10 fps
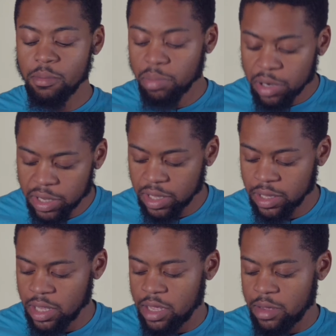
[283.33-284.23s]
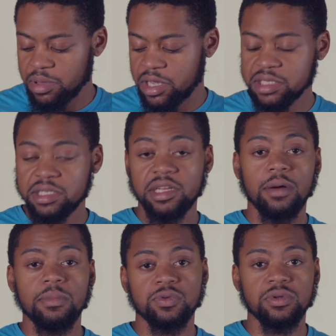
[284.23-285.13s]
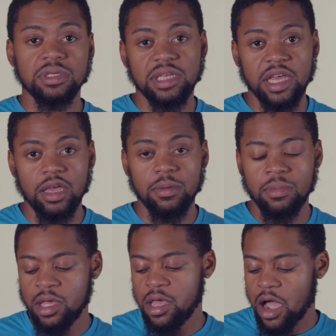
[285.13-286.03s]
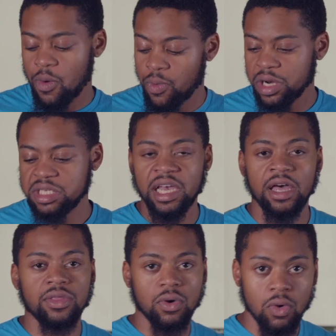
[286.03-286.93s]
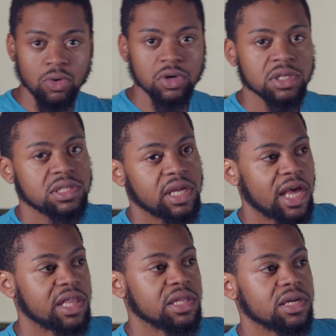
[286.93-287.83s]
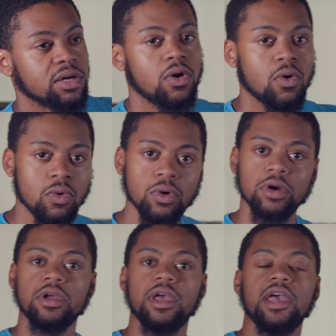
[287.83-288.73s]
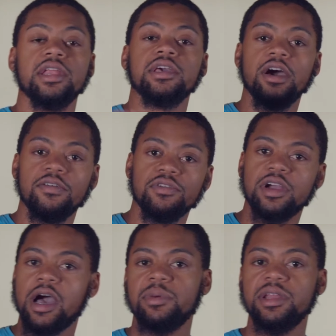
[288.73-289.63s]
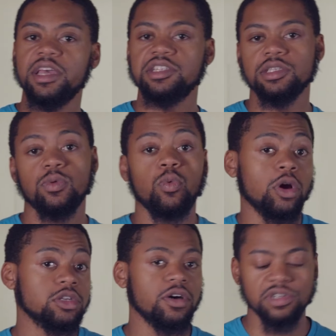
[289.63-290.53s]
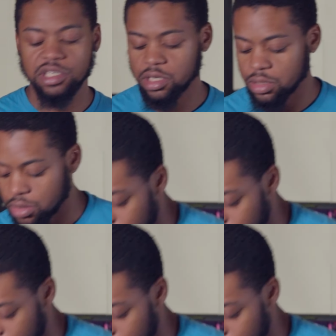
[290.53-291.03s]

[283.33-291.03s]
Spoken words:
but because the numbers were the same, I wanted to see how the cores and the core and cover combinations worked off each other.